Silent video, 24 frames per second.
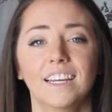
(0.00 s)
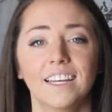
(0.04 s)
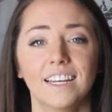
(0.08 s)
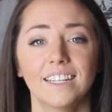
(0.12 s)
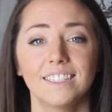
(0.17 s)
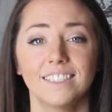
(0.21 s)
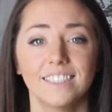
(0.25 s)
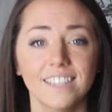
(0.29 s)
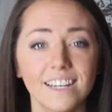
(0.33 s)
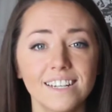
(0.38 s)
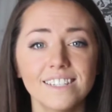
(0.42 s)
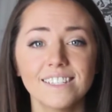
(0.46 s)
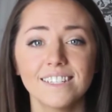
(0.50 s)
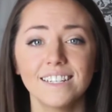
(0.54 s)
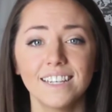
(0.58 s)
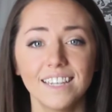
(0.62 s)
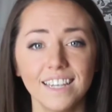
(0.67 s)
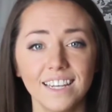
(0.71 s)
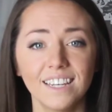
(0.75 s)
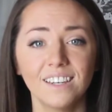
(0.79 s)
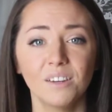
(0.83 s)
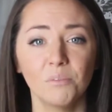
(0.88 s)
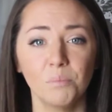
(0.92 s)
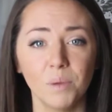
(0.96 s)
It doesn't
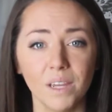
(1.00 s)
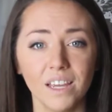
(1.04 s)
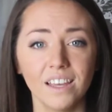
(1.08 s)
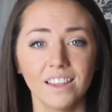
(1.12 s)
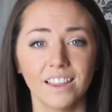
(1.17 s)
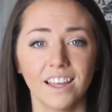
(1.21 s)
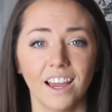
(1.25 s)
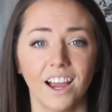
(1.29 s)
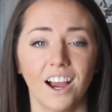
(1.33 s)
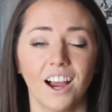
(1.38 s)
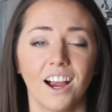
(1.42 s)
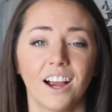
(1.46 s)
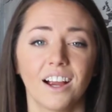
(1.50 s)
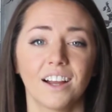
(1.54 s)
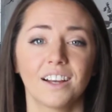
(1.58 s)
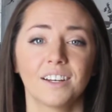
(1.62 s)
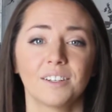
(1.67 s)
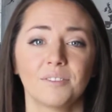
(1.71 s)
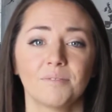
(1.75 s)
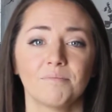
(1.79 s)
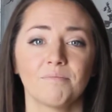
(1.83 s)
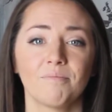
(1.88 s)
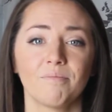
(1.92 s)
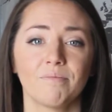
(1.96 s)
need to be there.
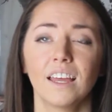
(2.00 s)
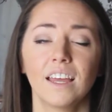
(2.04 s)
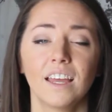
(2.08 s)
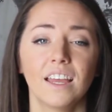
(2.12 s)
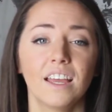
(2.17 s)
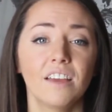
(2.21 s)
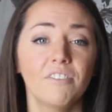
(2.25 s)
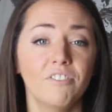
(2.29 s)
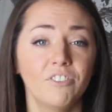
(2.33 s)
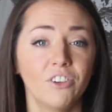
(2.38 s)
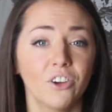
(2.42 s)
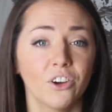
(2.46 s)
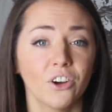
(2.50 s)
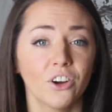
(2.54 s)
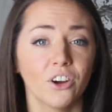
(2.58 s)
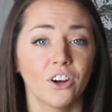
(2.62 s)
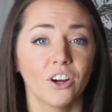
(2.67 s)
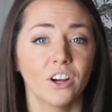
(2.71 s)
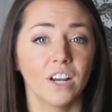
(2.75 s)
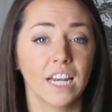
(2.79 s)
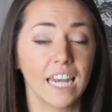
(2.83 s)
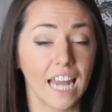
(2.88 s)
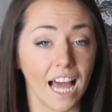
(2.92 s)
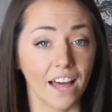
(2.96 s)
If
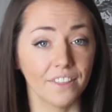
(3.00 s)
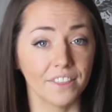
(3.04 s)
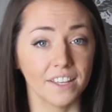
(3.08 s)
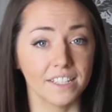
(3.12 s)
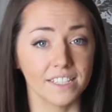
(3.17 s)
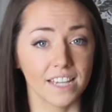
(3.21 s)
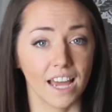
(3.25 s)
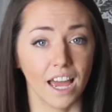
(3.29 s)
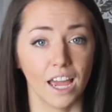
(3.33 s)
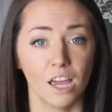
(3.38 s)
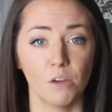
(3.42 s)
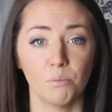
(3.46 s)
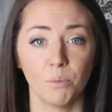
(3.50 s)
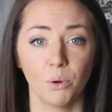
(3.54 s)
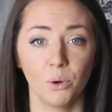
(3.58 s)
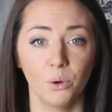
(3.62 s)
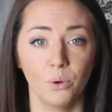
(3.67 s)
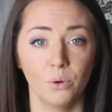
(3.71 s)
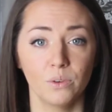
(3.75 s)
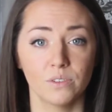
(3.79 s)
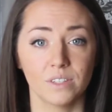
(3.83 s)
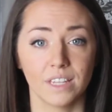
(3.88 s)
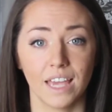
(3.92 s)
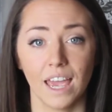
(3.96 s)
you're not the type
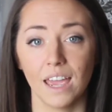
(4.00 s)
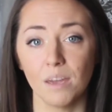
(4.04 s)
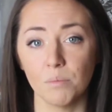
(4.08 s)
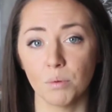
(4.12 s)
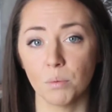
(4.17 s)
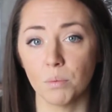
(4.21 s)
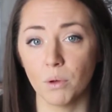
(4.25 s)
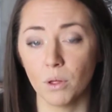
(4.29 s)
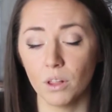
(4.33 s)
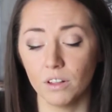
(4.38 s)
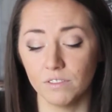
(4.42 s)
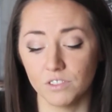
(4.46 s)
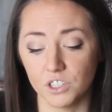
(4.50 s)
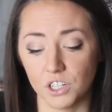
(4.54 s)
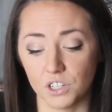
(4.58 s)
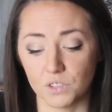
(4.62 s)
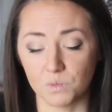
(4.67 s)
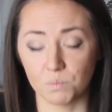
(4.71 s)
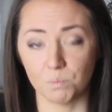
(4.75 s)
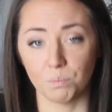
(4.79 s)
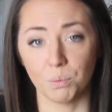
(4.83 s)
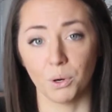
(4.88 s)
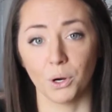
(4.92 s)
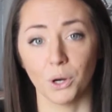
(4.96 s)
who's capable of
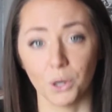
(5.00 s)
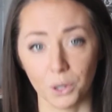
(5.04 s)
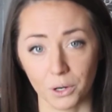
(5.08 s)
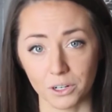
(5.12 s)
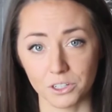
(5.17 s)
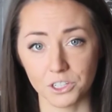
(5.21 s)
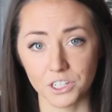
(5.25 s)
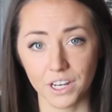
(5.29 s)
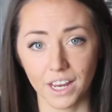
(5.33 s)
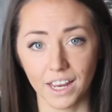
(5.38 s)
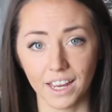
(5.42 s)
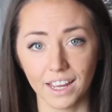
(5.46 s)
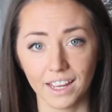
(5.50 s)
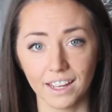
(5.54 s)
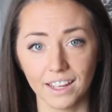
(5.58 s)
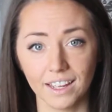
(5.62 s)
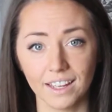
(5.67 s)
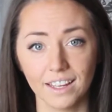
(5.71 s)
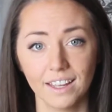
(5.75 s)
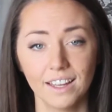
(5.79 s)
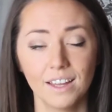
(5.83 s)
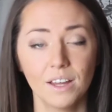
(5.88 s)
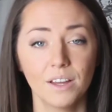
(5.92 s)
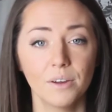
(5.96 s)
just purging,
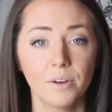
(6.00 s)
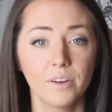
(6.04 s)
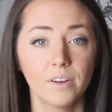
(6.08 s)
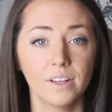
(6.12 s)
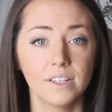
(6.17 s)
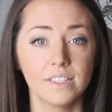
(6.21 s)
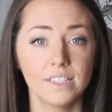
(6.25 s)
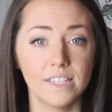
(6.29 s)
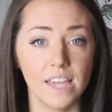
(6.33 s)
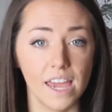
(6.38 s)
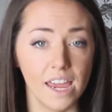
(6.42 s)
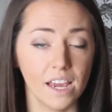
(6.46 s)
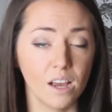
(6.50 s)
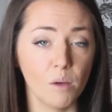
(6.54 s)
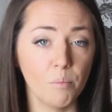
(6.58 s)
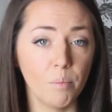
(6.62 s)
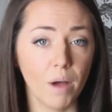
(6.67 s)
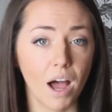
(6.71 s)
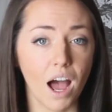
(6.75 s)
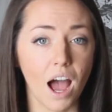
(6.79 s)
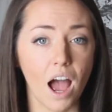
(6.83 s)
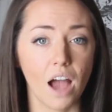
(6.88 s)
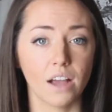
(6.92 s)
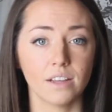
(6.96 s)
take a
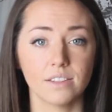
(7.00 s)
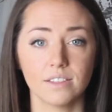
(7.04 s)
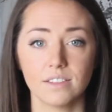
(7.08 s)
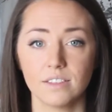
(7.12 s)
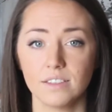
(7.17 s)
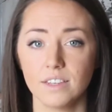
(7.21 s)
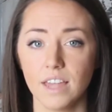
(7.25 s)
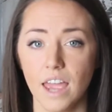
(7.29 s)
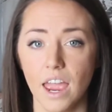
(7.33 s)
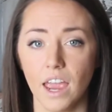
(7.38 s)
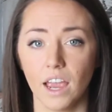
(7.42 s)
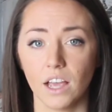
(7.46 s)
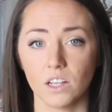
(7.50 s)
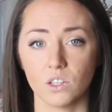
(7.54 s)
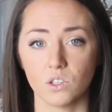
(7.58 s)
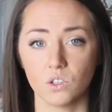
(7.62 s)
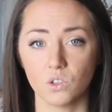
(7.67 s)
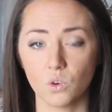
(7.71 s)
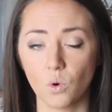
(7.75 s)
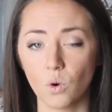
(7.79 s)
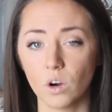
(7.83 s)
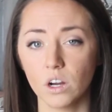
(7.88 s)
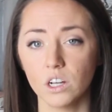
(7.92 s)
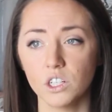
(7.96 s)
box, take a
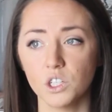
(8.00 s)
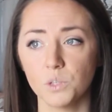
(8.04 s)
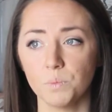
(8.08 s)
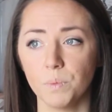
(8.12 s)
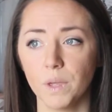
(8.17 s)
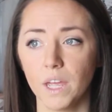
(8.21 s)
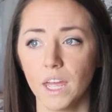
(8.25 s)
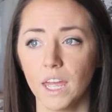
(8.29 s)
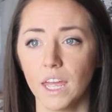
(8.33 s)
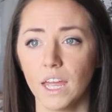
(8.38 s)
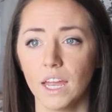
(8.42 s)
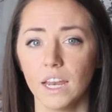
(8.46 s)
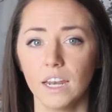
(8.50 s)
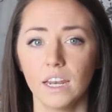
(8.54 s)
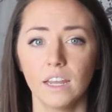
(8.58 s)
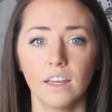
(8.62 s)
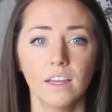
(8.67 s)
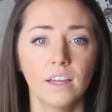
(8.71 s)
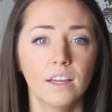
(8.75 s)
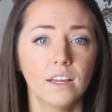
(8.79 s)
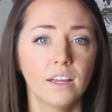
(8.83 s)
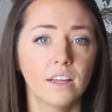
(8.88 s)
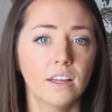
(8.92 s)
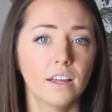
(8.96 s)
storage bin,
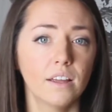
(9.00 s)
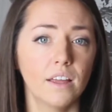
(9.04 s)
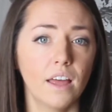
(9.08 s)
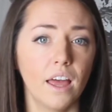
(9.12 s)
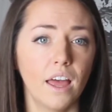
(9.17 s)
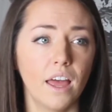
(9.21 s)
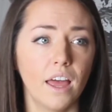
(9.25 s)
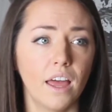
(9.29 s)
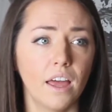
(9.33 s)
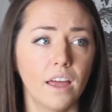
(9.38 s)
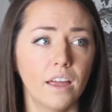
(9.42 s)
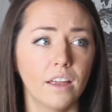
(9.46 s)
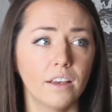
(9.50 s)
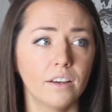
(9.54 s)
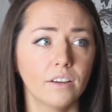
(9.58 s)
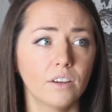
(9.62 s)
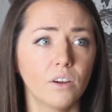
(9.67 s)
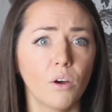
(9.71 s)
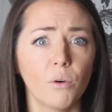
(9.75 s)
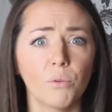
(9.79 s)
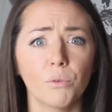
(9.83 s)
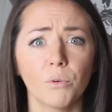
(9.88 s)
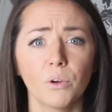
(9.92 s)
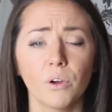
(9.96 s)
and
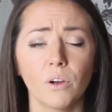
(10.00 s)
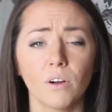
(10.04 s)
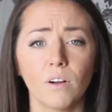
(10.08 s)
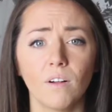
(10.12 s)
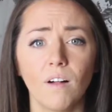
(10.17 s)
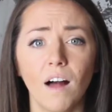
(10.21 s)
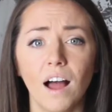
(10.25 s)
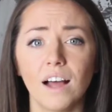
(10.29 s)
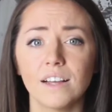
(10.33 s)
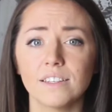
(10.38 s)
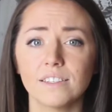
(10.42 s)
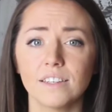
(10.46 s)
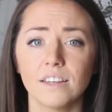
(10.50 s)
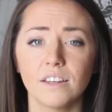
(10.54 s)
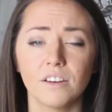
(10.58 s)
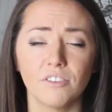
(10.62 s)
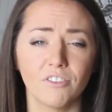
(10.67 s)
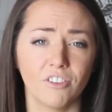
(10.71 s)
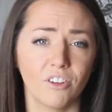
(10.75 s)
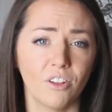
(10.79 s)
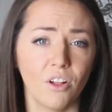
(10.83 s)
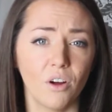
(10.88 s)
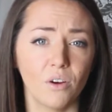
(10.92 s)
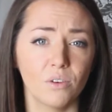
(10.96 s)
go through your closet
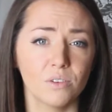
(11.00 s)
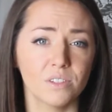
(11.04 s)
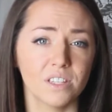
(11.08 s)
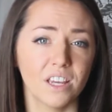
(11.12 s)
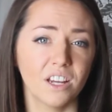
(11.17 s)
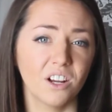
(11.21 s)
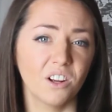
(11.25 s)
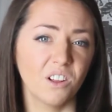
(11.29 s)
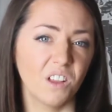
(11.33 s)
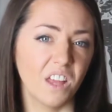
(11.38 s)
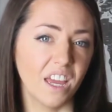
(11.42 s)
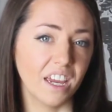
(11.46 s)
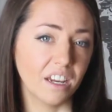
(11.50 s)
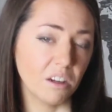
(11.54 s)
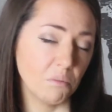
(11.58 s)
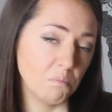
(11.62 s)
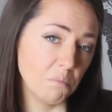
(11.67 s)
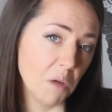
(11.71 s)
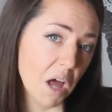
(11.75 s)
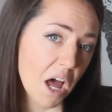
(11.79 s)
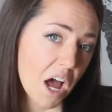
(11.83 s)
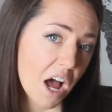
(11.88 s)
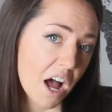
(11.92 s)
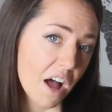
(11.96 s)
of clothes that you're like
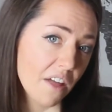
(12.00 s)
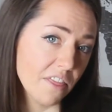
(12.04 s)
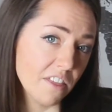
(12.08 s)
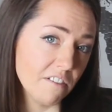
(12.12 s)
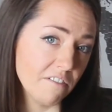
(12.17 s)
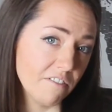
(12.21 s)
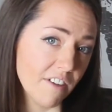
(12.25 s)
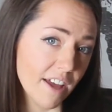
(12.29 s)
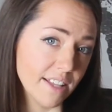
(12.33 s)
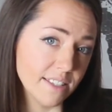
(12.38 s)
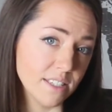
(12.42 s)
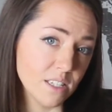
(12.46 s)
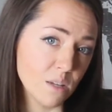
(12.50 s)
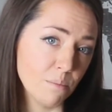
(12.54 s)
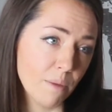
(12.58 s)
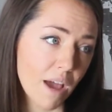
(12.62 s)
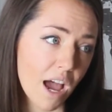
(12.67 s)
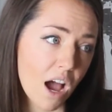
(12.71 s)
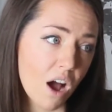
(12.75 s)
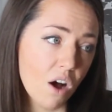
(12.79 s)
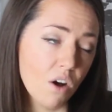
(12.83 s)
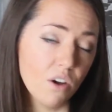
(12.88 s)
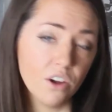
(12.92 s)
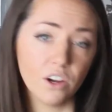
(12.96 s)
on the fence
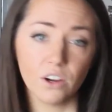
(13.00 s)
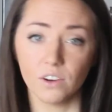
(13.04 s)
about.